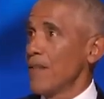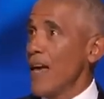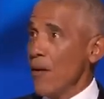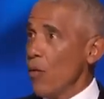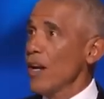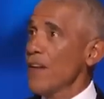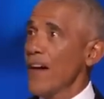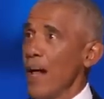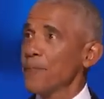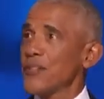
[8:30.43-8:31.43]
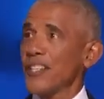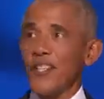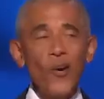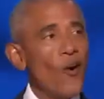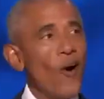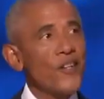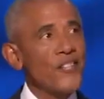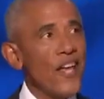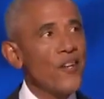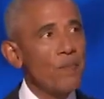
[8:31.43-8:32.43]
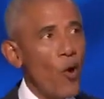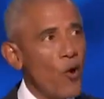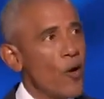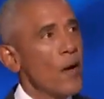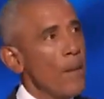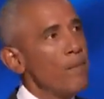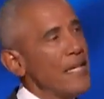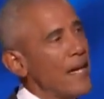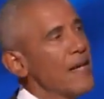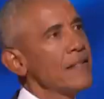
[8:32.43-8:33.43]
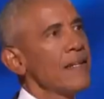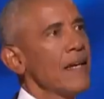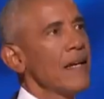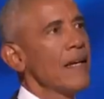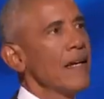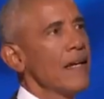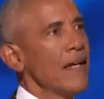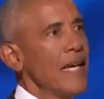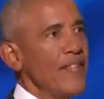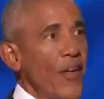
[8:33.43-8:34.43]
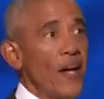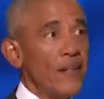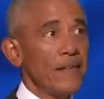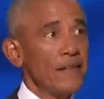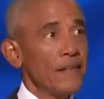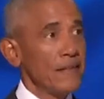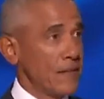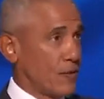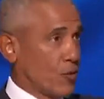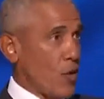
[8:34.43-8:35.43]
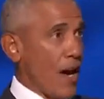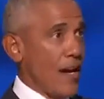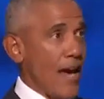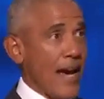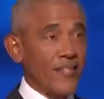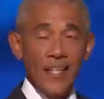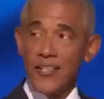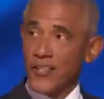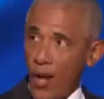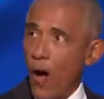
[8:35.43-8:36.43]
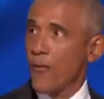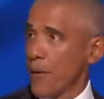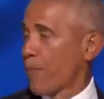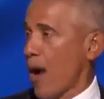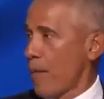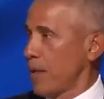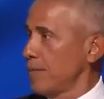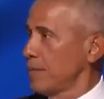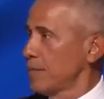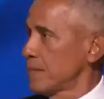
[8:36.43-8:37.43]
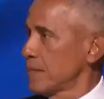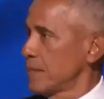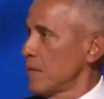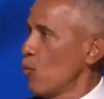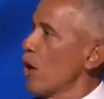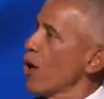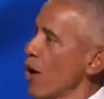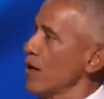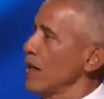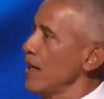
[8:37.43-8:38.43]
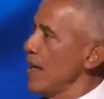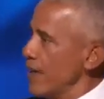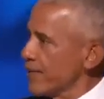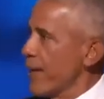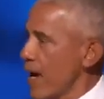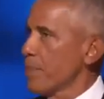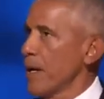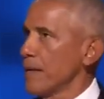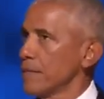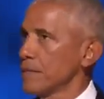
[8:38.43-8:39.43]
that would have helped secure our southern border because he thought trying to actually solve the problem would hurt his campaign.